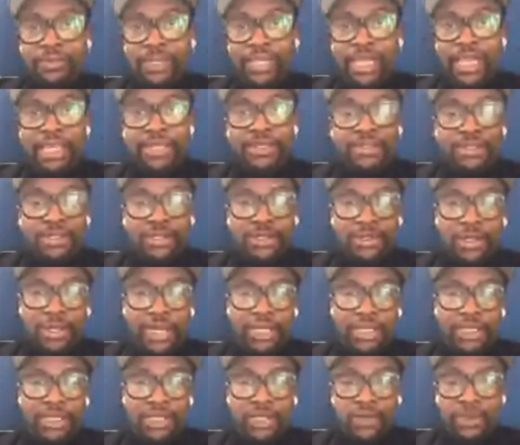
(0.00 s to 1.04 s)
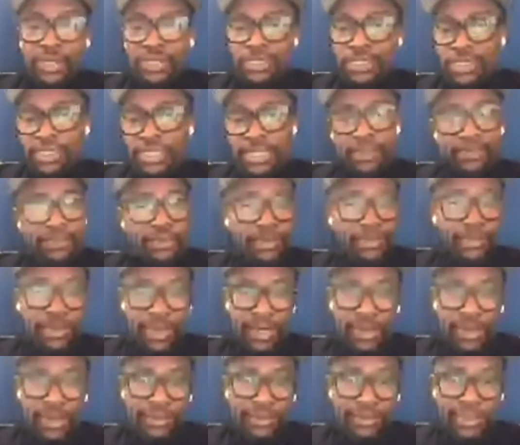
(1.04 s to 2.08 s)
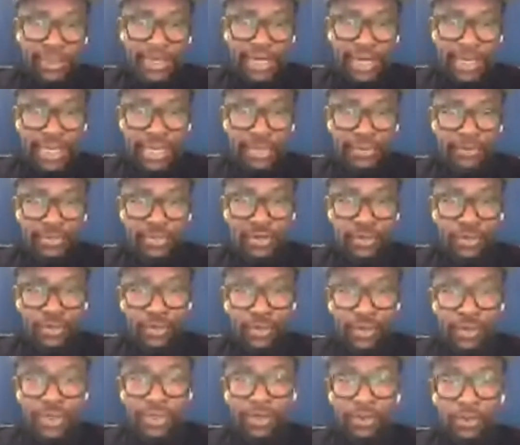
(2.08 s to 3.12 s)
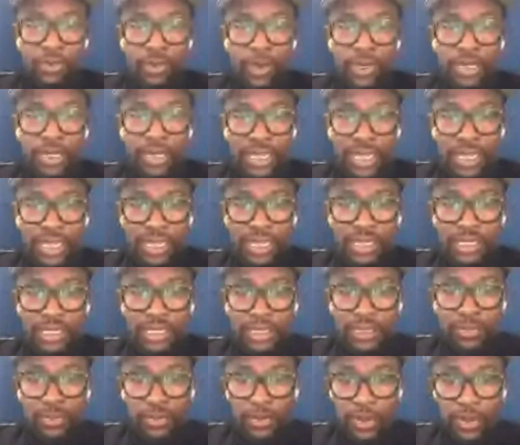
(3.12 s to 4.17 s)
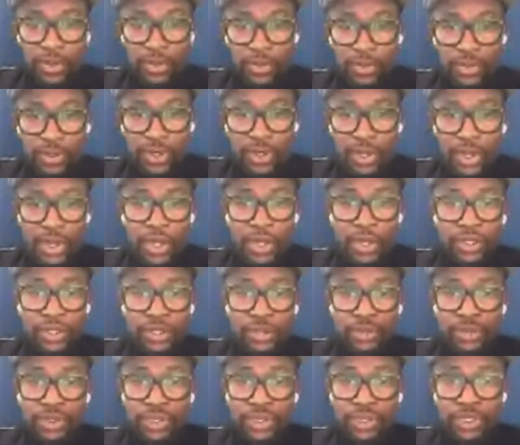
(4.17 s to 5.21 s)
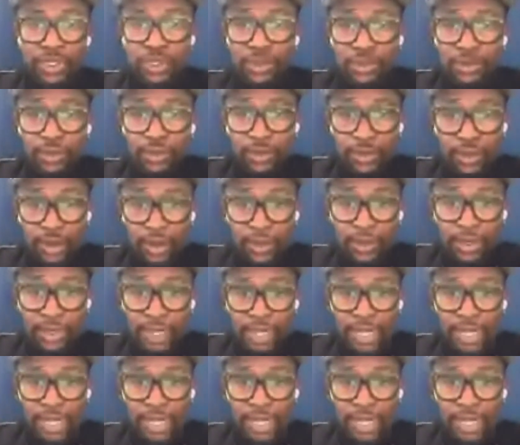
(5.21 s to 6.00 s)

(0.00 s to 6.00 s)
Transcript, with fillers: Like if you really want to get into the work, you just do the work and then you will find it anywhere you are.